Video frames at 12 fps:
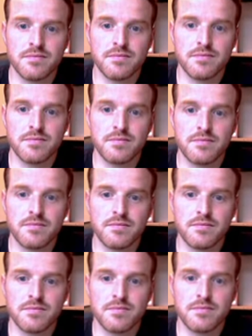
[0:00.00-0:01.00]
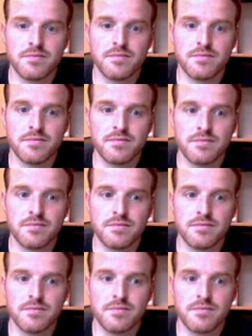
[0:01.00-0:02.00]

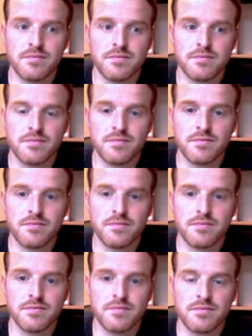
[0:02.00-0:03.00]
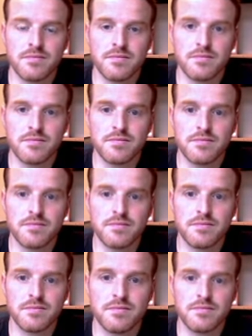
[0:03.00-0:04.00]

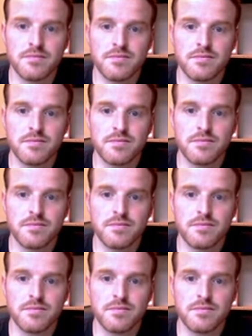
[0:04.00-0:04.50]
(silent)